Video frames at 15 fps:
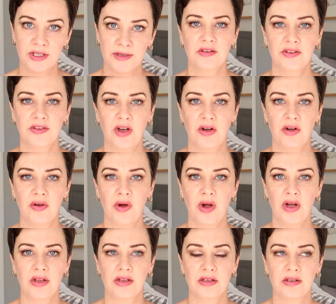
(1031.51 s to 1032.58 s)
So
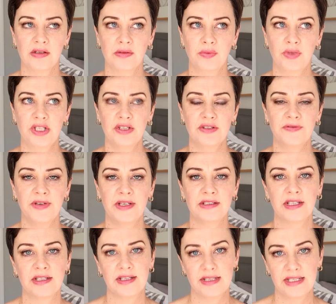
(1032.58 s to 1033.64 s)
we just felt
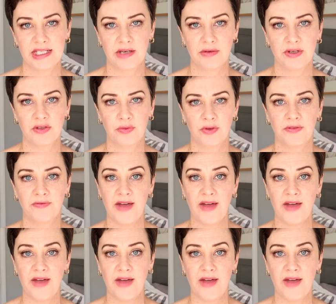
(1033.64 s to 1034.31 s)
that this series was